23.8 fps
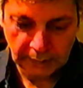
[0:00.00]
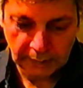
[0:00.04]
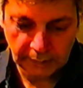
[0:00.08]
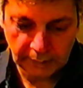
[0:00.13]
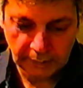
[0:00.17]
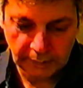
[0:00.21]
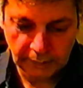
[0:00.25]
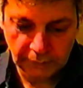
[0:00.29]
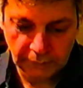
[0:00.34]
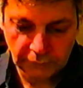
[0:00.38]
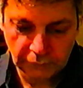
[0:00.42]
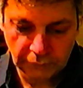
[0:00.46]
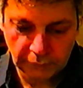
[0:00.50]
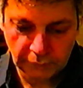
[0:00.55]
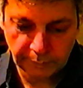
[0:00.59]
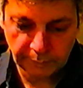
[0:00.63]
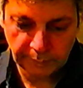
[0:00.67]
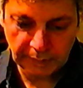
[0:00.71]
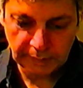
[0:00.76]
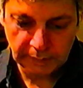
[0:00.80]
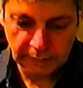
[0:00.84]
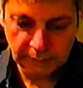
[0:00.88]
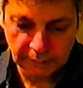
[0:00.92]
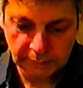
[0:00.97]
in EG
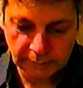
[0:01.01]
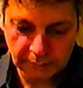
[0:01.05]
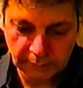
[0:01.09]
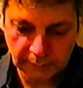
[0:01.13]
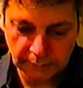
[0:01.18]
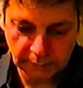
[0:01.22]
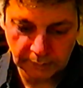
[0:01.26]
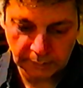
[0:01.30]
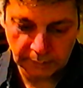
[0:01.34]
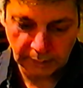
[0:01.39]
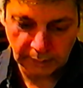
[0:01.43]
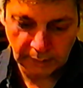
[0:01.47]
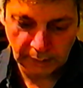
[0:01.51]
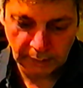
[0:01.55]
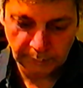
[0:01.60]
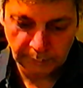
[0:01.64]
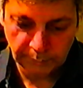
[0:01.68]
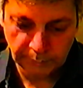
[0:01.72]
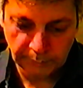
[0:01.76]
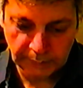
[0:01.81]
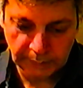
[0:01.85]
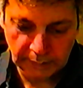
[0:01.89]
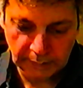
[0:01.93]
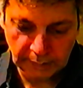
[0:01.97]
medicine
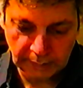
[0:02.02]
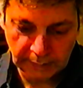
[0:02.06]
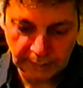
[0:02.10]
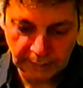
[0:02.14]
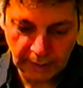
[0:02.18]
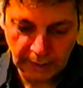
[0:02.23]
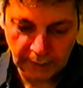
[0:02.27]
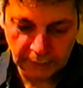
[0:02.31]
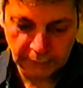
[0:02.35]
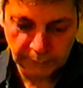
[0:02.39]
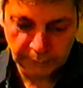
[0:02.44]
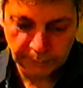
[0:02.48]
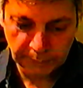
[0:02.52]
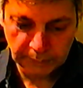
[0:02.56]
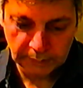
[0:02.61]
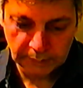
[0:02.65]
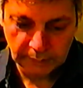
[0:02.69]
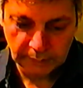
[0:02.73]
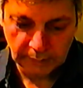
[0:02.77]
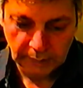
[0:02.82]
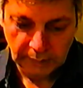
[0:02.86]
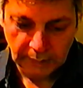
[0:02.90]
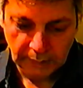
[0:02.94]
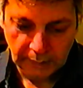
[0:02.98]
and be an
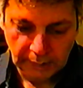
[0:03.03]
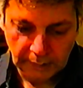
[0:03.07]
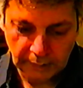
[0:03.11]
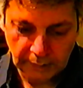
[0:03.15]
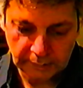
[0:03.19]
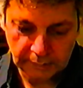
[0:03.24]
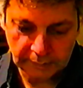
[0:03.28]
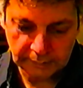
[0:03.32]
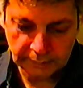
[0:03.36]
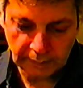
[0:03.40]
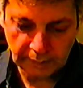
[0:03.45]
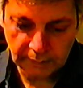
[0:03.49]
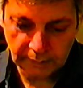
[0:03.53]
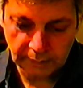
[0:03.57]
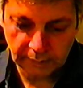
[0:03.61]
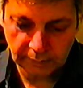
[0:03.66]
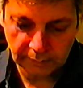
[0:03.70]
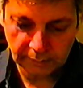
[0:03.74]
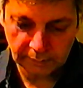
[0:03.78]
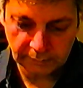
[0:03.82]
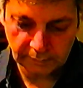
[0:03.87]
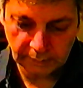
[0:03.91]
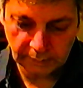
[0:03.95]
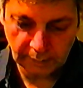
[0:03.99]
expert in
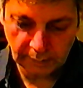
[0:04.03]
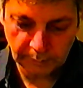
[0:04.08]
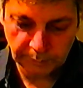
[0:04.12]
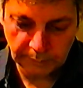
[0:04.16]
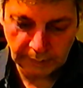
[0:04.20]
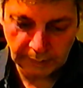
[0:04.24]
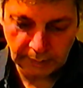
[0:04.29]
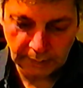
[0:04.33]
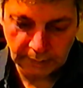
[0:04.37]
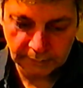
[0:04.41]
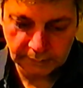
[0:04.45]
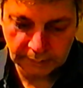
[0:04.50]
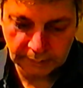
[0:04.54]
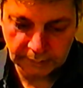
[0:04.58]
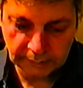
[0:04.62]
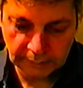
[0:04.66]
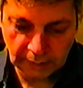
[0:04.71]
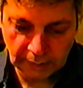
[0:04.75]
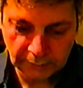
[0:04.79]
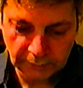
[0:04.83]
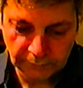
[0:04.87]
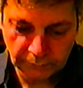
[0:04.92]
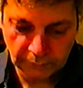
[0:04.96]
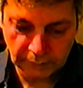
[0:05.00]
seconds and applied
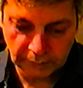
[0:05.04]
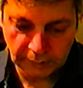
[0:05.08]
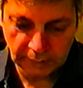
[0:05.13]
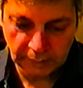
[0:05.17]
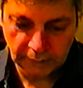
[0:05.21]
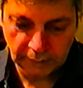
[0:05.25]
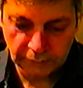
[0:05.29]
successfully.